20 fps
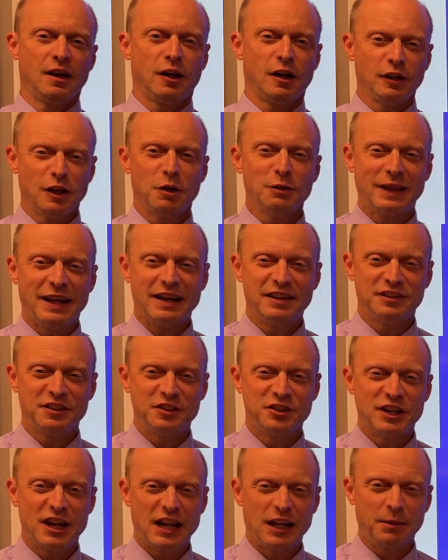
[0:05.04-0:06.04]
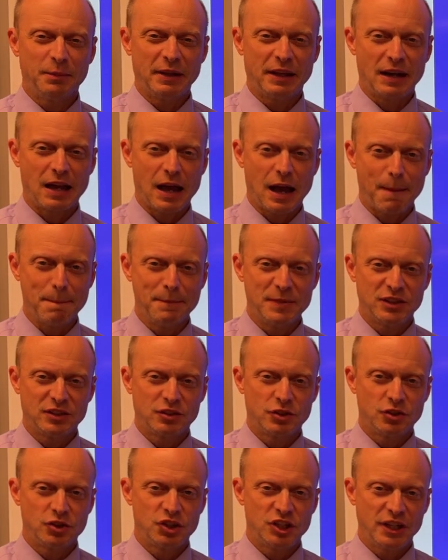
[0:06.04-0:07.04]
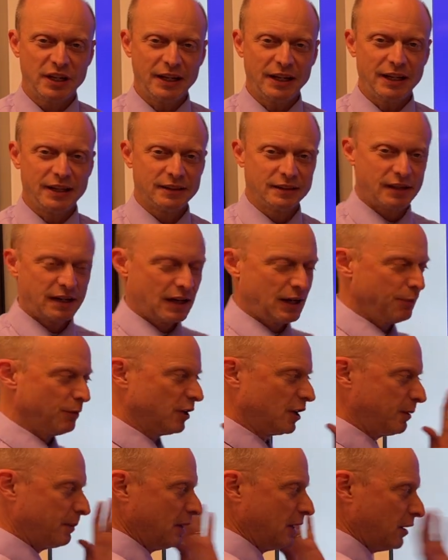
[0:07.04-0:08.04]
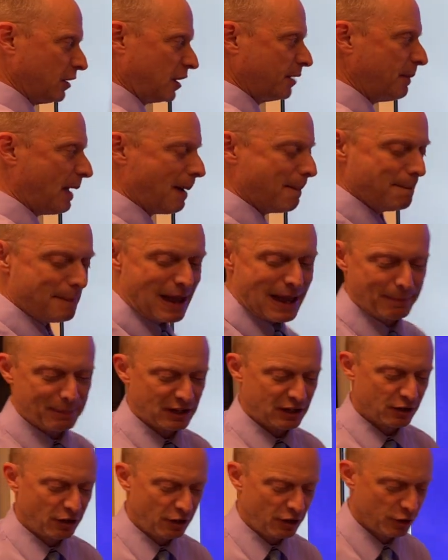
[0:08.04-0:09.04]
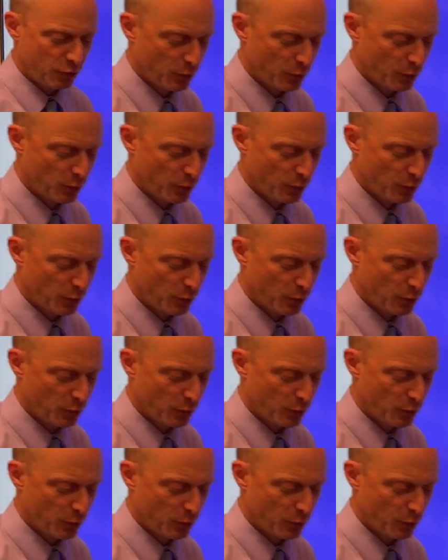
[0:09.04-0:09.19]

Hello, ladies and gentlemen. I'm Mr. G, and today we're going to be learning about mapping Earth.